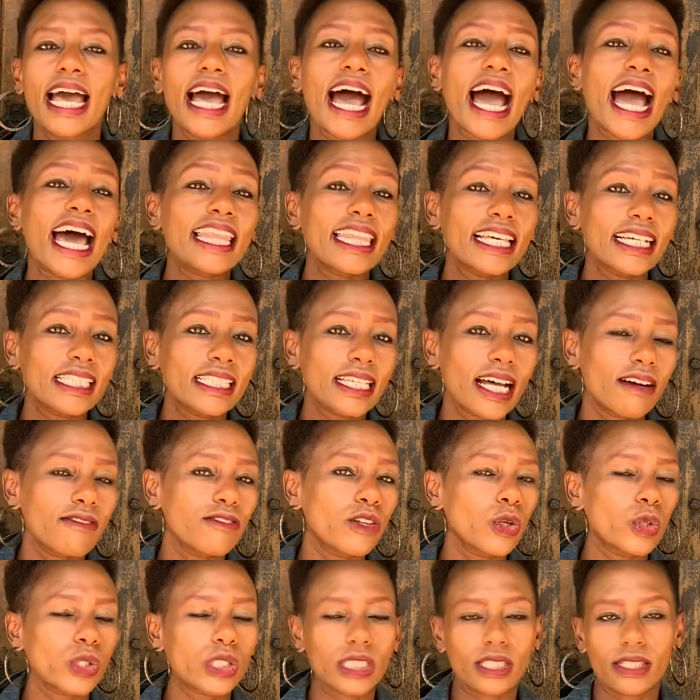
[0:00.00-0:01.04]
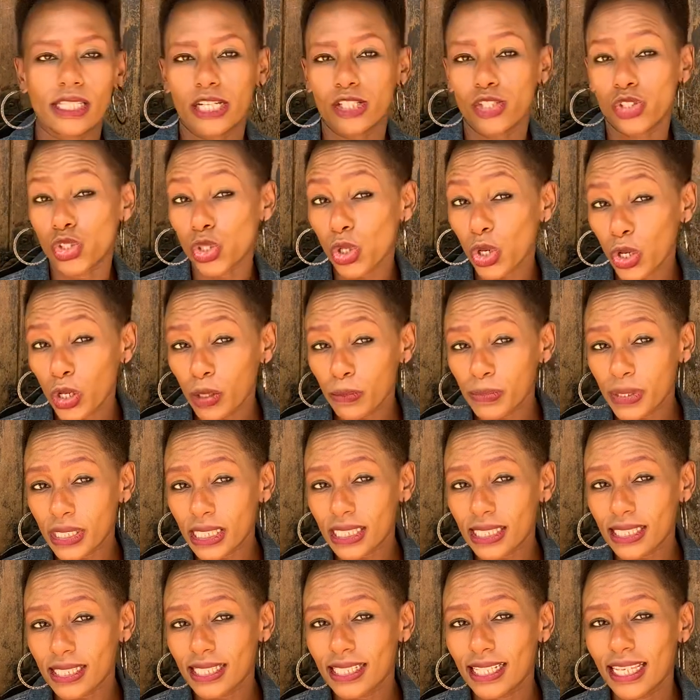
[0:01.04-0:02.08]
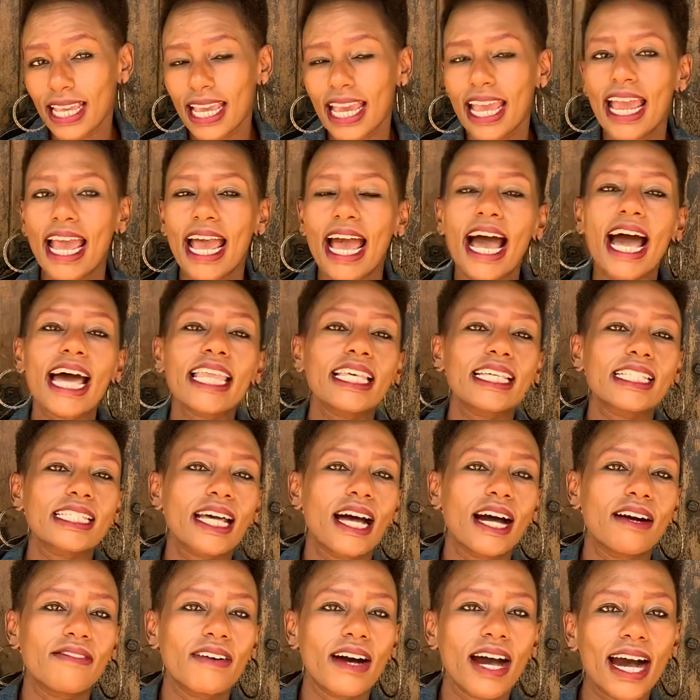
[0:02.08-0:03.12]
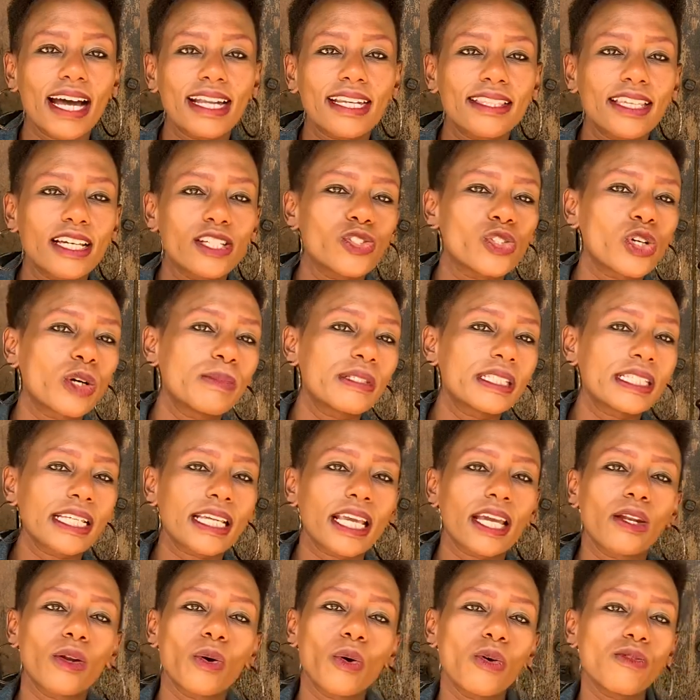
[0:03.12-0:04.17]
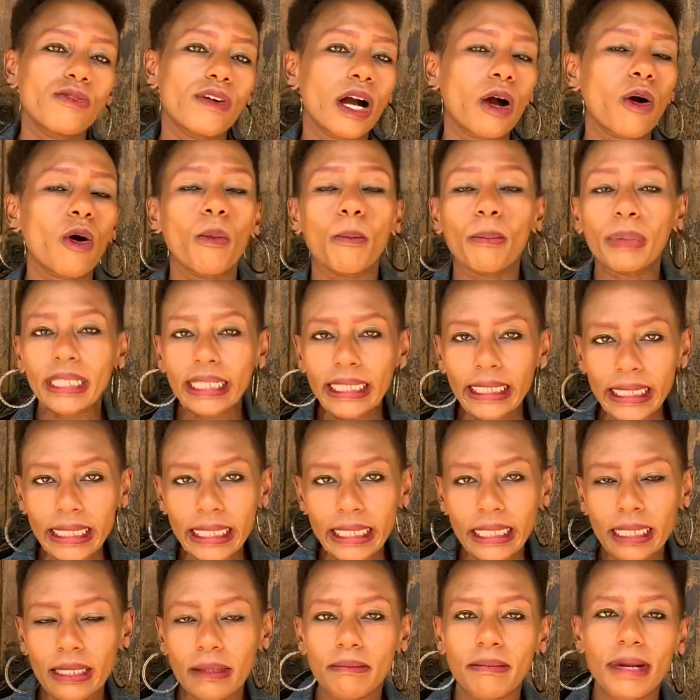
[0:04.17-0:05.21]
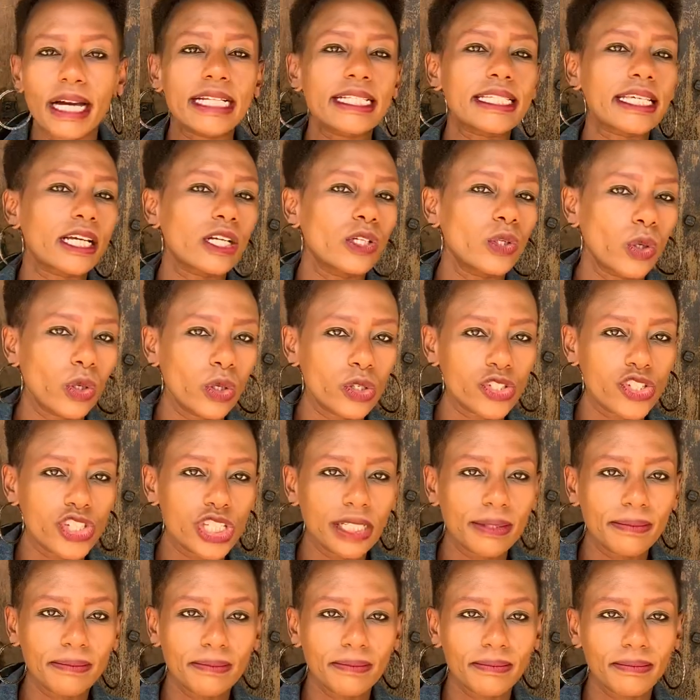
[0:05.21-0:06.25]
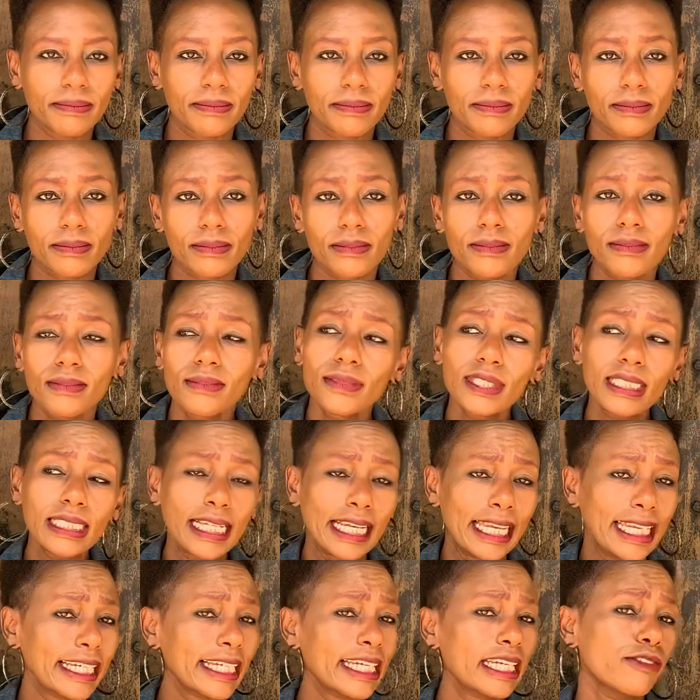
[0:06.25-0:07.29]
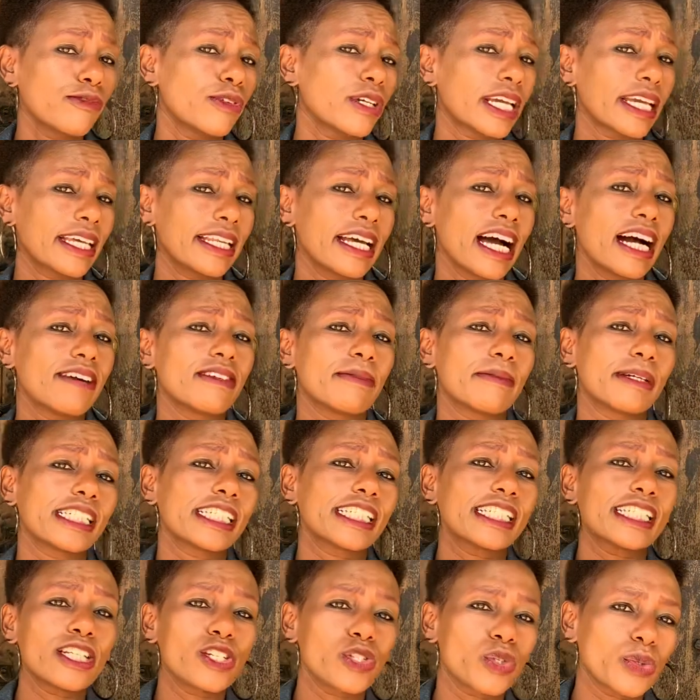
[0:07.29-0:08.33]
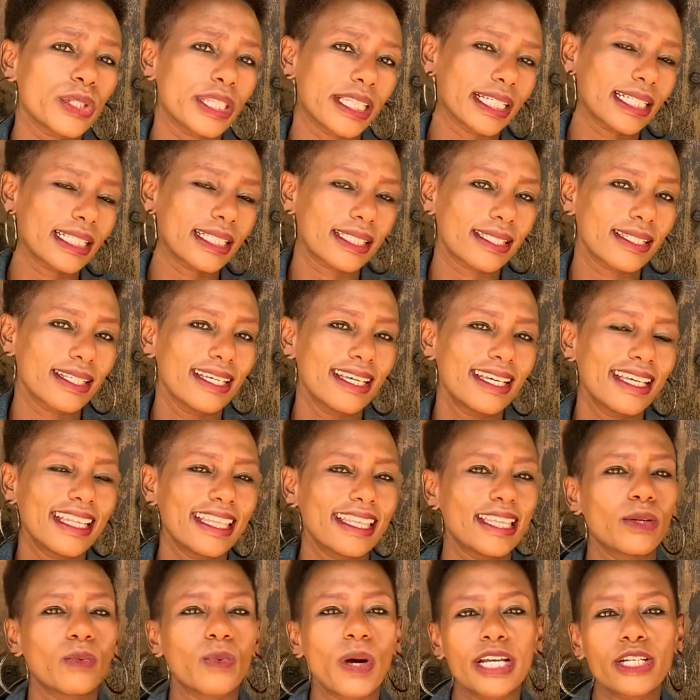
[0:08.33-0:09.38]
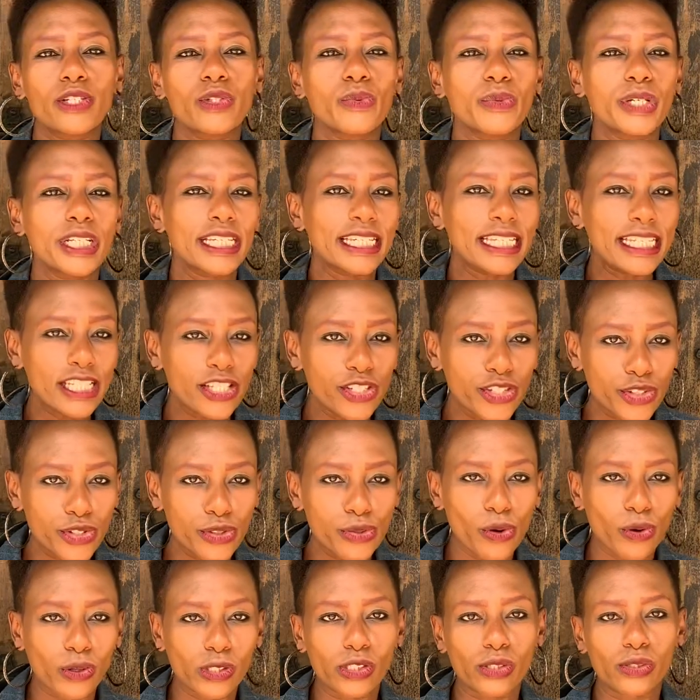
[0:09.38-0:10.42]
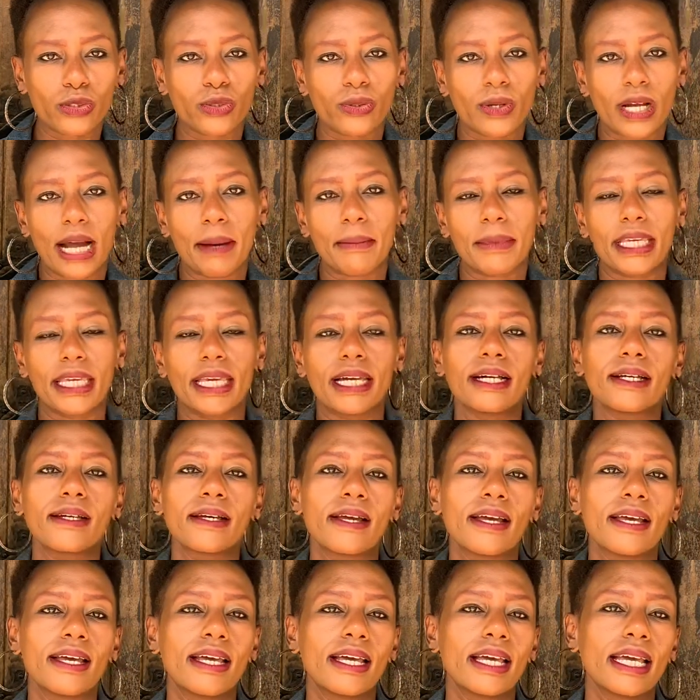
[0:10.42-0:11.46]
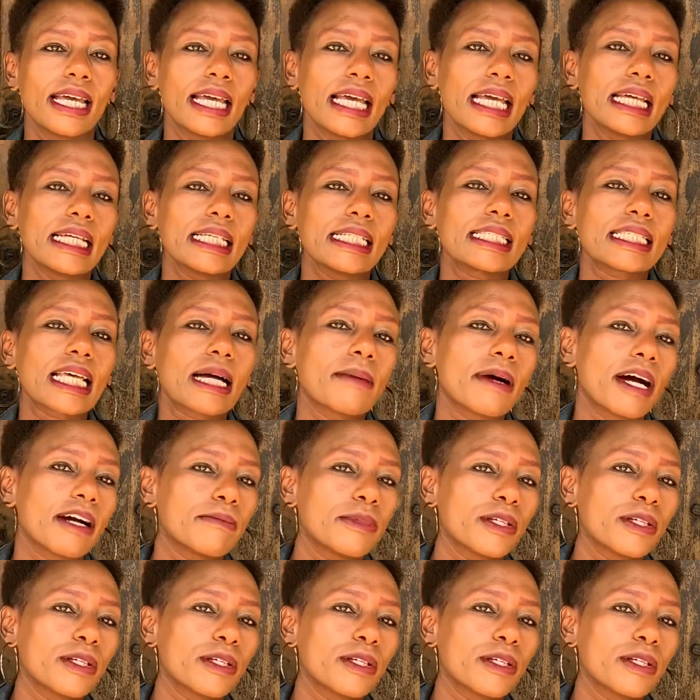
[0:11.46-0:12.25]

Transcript: Others have lost their jobs. Others have had their jobs taken over completely by technology like if we can have a machine do this then why do we need you also to come here some have